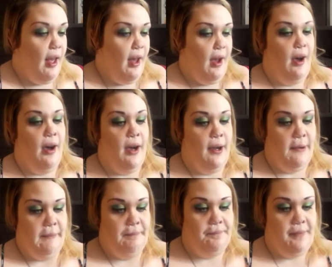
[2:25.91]

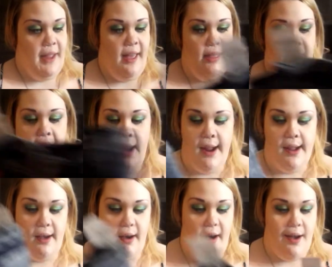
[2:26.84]
Um, and then I
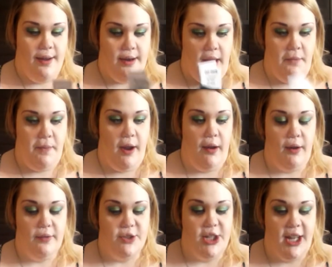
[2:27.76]
got a
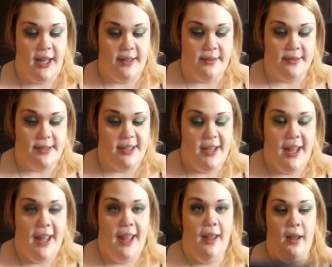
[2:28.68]
pair of jeans,
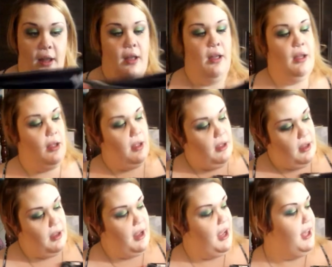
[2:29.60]

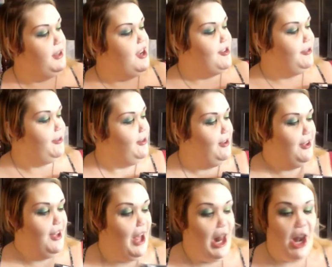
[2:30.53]
and they're
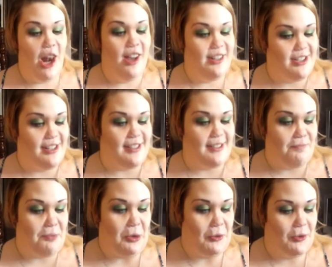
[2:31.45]
luscious
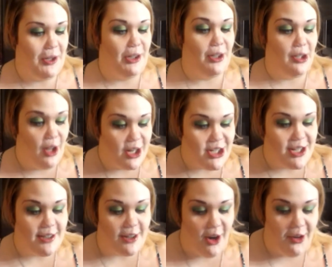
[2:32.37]
boot,
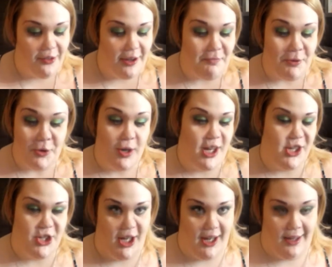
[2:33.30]
luscious curvy booty
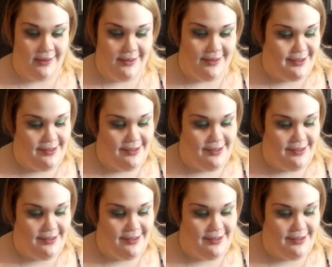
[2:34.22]
jeans.